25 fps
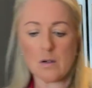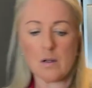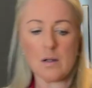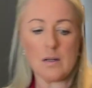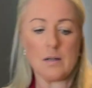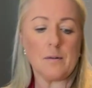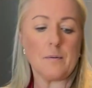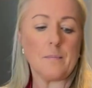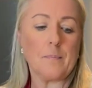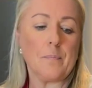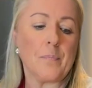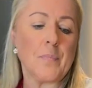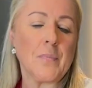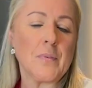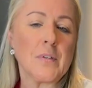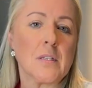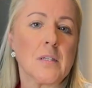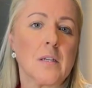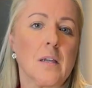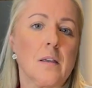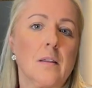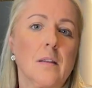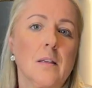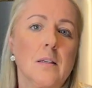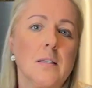
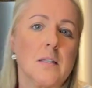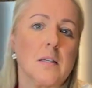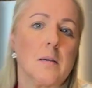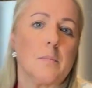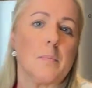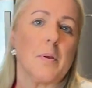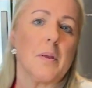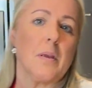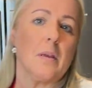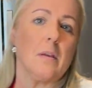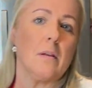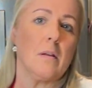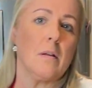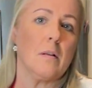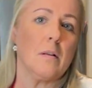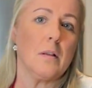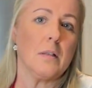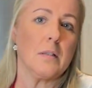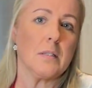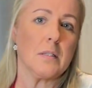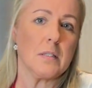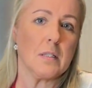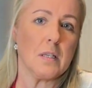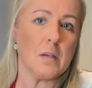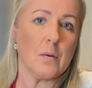Okay, so we've
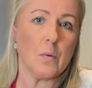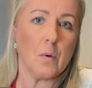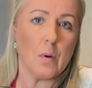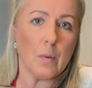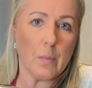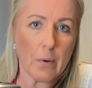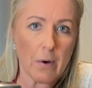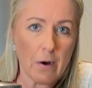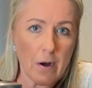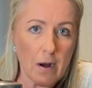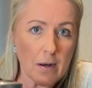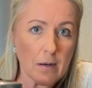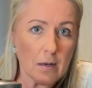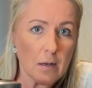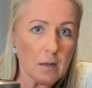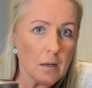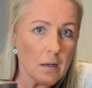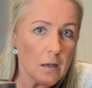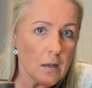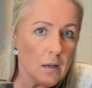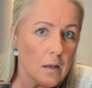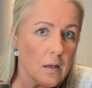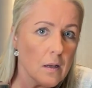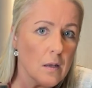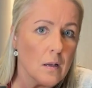got the next lot ready to
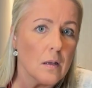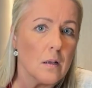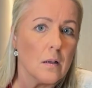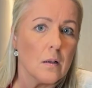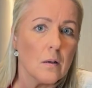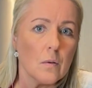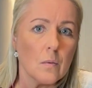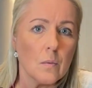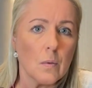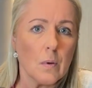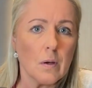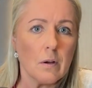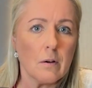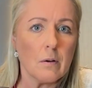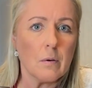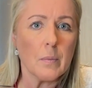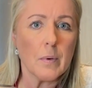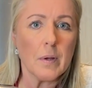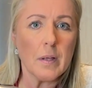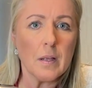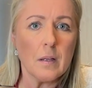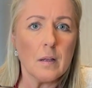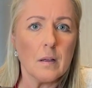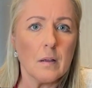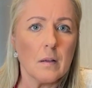go.
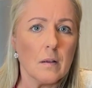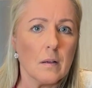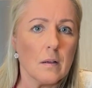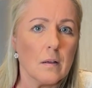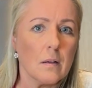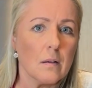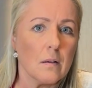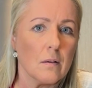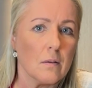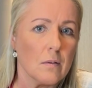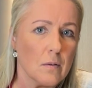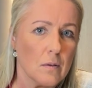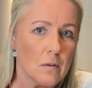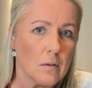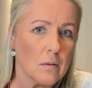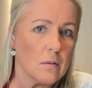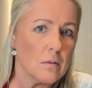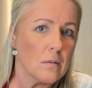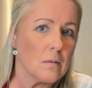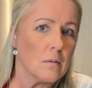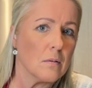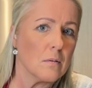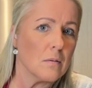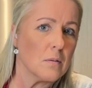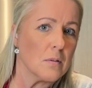And we've
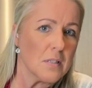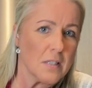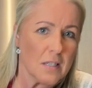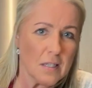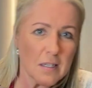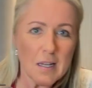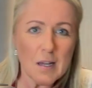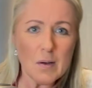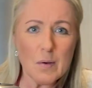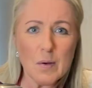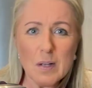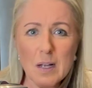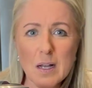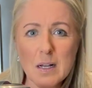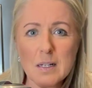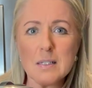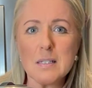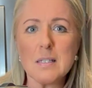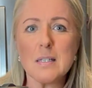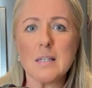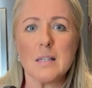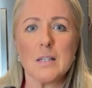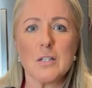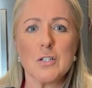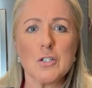got dinner on.
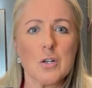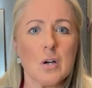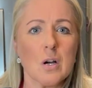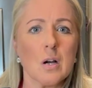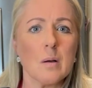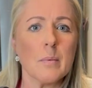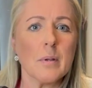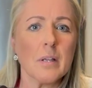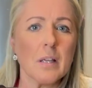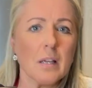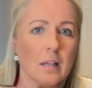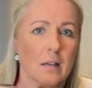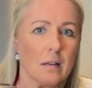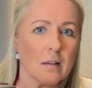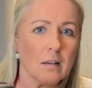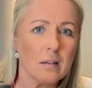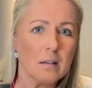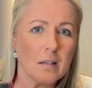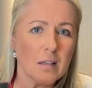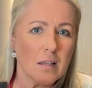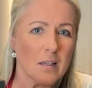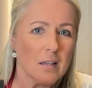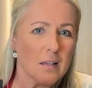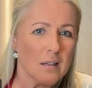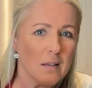Goodness
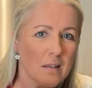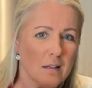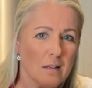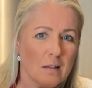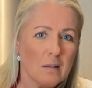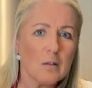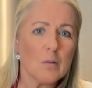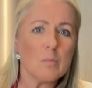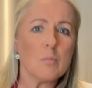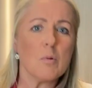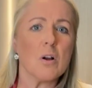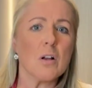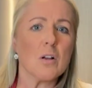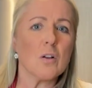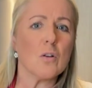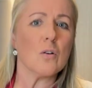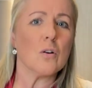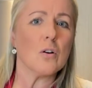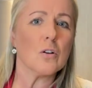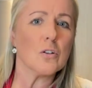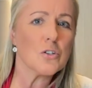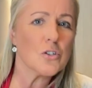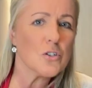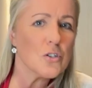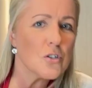gracious, it's all happening
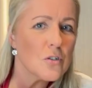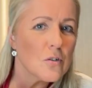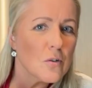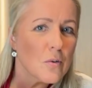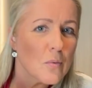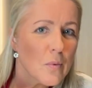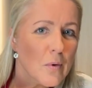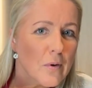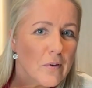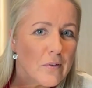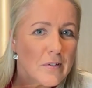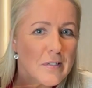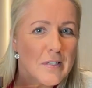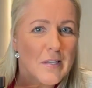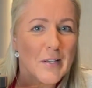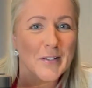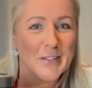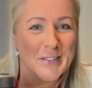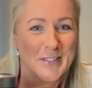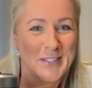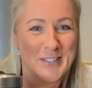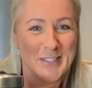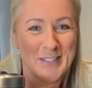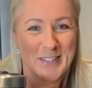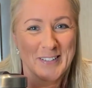here tonight.
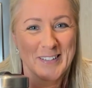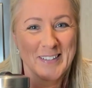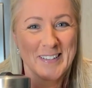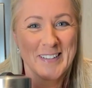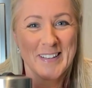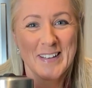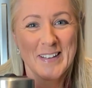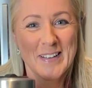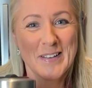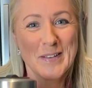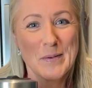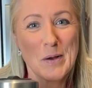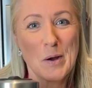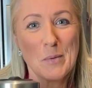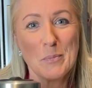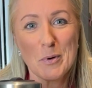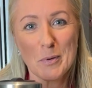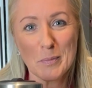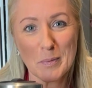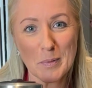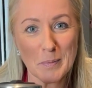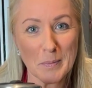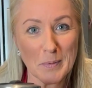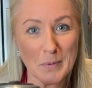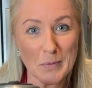Put those
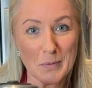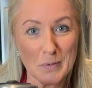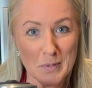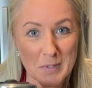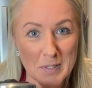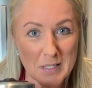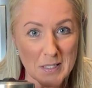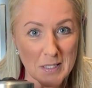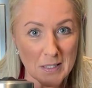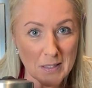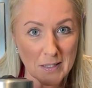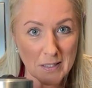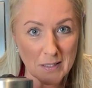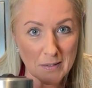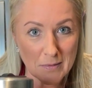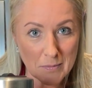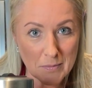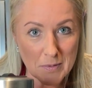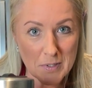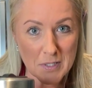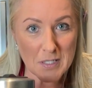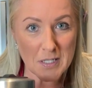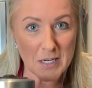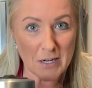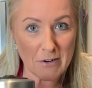aside. Let's
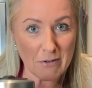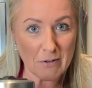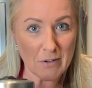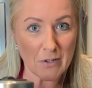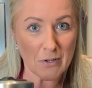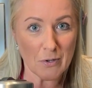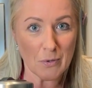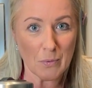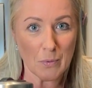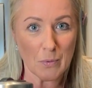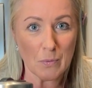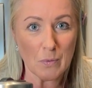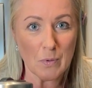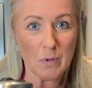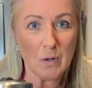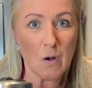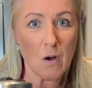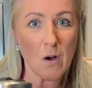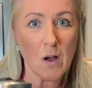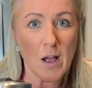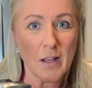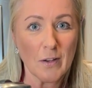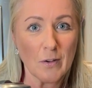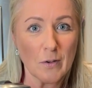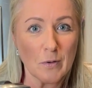get this up here.
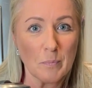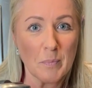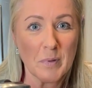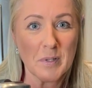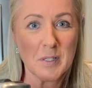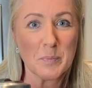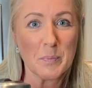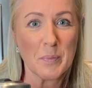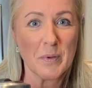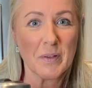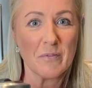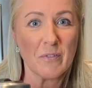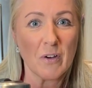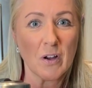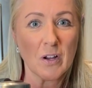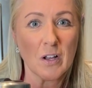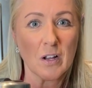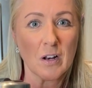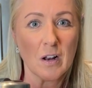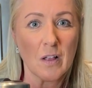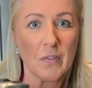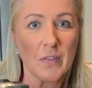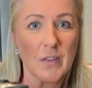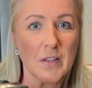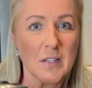Let's see where we're at.
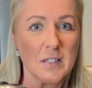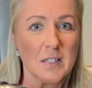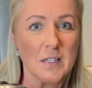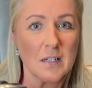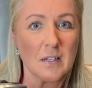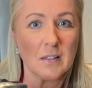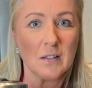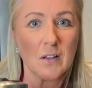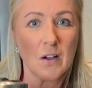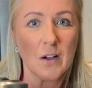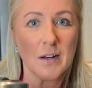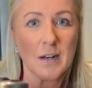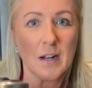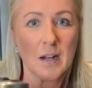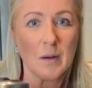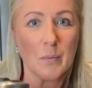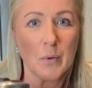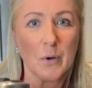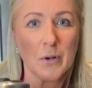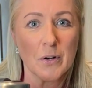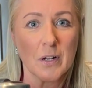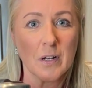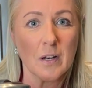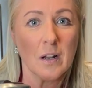Where are we?